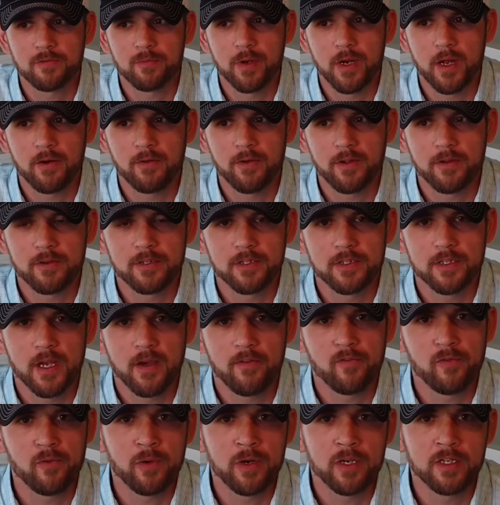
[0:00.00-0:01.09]
but I'd rather just
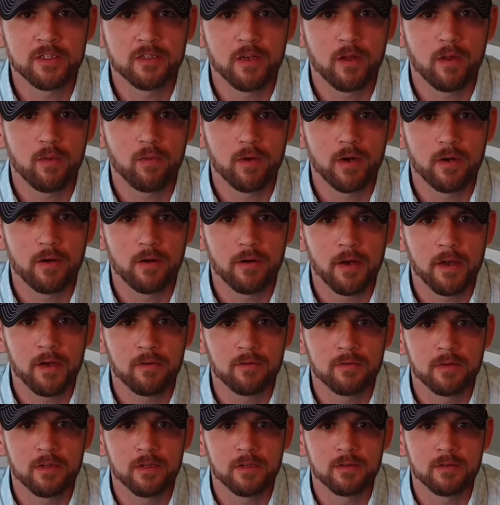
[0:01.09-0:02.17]
have 20s all the way
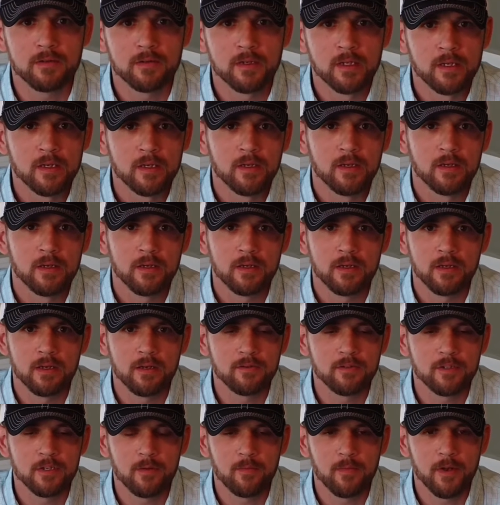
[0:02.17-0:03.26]
around and, you know,
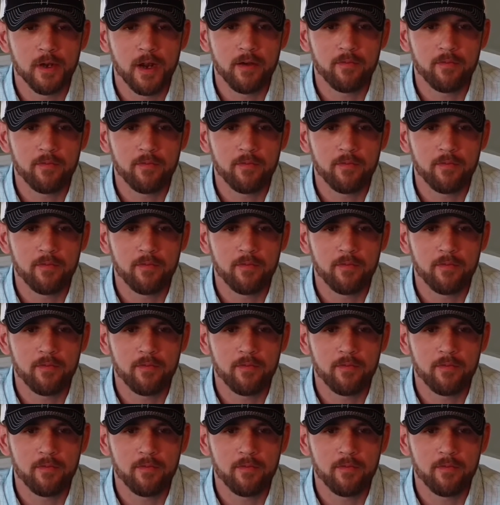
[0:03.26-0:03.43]
something